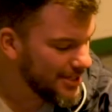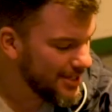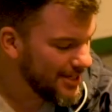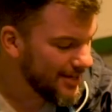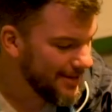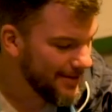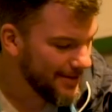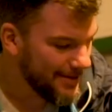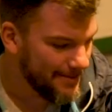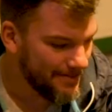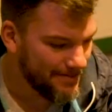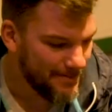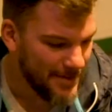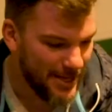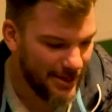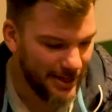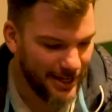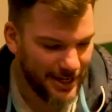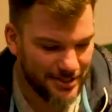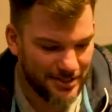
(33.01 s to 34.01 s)

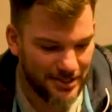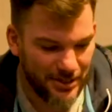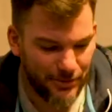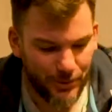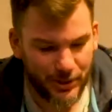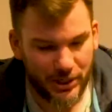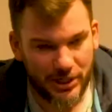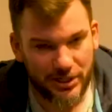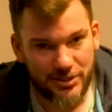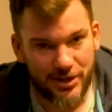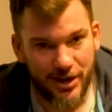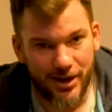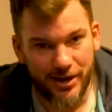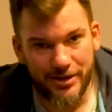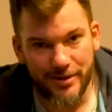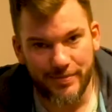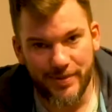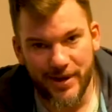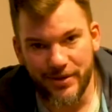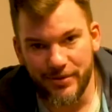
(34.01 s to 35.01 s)
And like I said, we're gonna
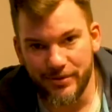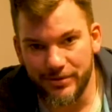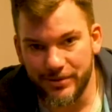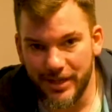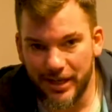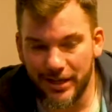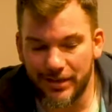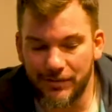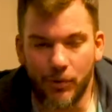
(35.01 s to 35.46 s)
talk about kind